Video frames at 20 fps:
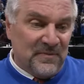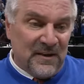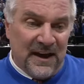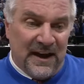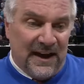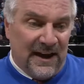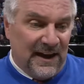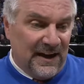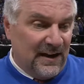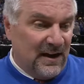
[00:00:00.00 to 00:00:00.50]

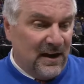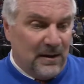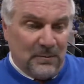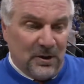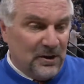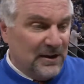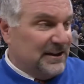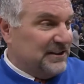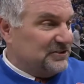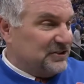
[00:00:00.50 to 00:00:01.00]
And uh,
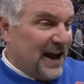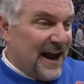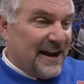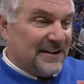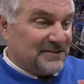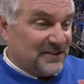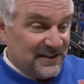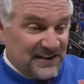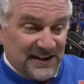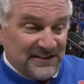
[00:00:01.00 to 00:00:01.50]
Malia
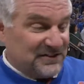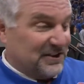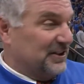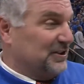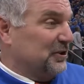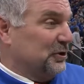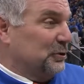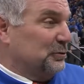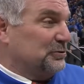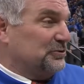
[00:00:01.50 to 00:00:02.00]
Jackson hits a
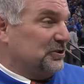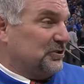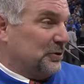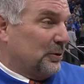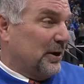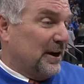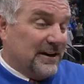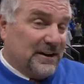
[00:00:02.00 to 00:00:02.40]
huge three.